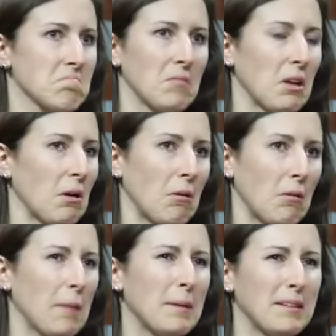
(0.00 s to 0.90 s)

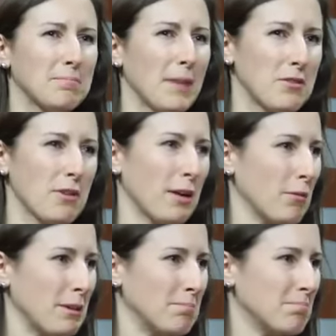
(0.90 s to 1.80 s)
No. I mean, I tried
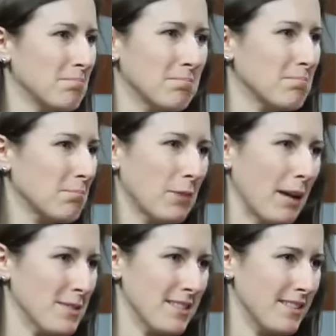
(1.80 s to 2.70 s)
one when
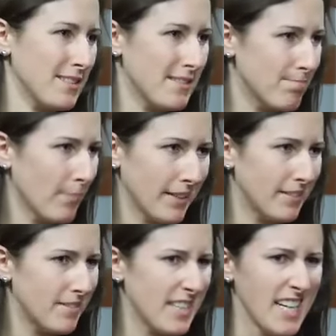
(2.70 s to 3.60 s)
I was in my
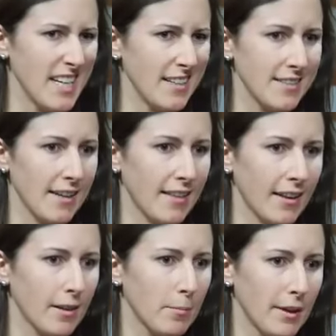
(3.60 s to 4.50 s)
teens, I
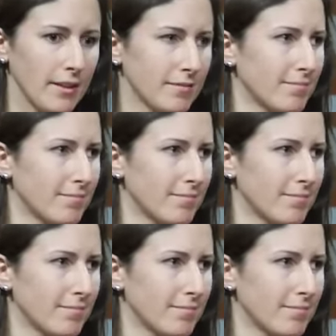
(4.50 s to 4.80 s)
think, but